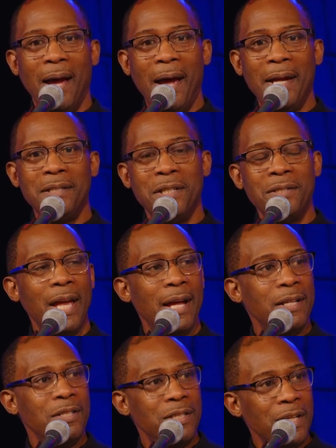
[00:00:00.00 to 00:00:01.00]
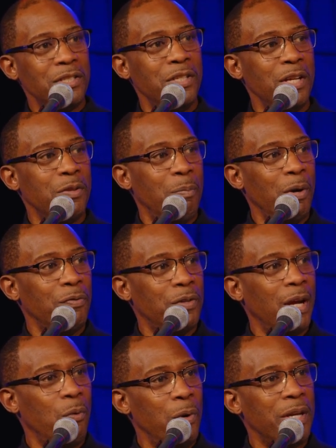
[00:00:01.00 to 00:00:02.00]
I just had a 60th
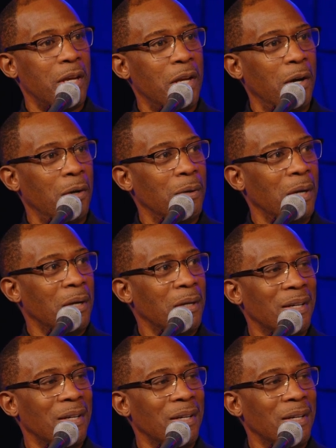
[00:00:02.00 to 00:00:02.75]
birthday a week ago.